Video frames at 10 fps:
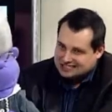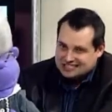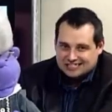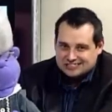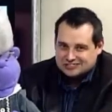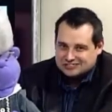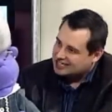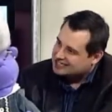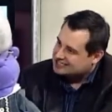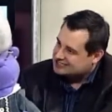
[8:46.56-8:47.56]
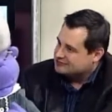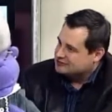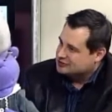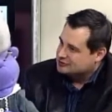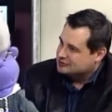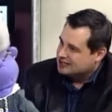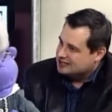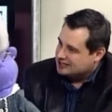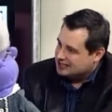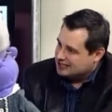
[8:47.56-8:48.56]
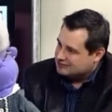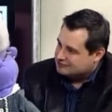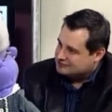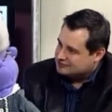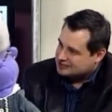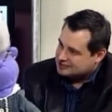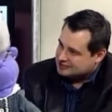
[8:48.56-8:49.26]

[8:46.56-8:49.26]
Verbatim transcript: teenagers, I guess, if you if uh,